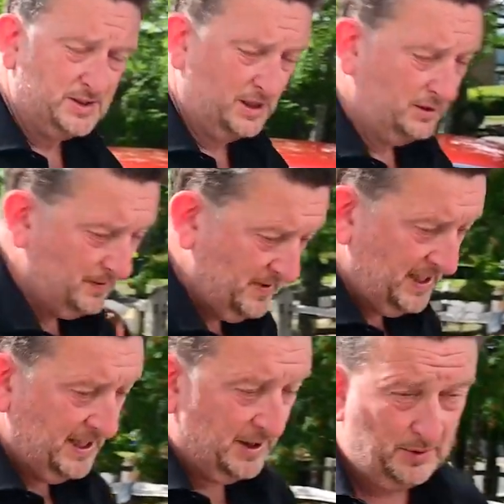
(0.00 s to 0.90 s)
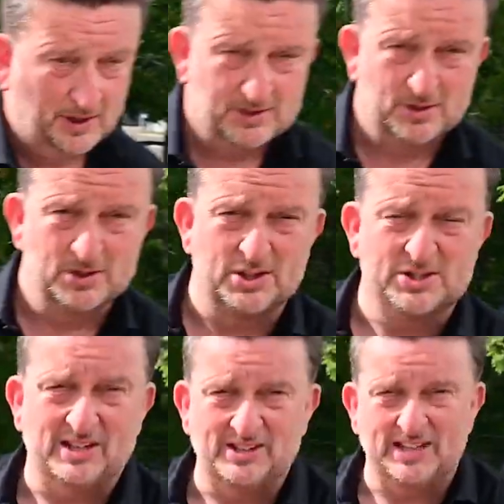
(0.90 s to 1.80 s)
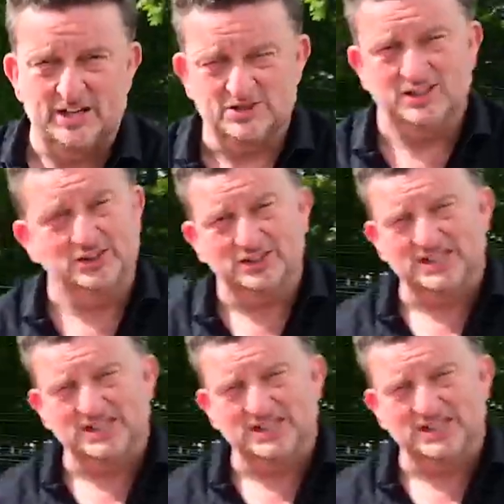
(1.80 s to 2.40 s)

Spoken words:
So what I'll do is I'll start the engine and you can